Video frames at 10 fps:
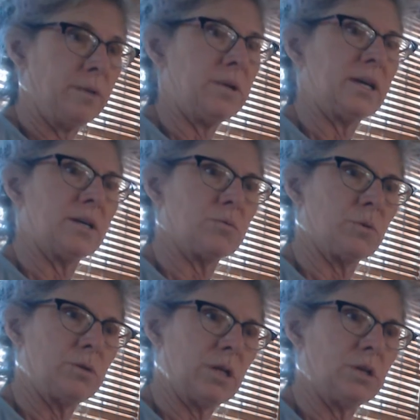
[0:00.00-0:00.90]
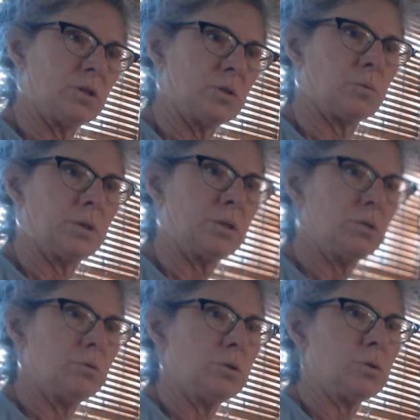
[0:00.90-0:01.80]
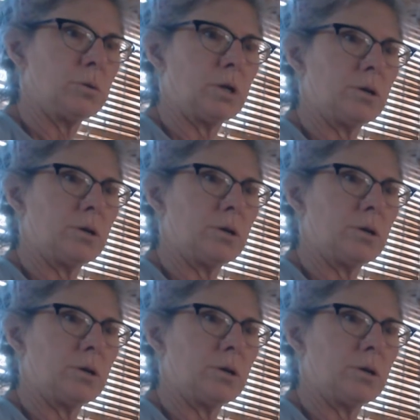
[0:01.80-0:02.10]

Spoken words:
because rotations 1, 2, and 3 are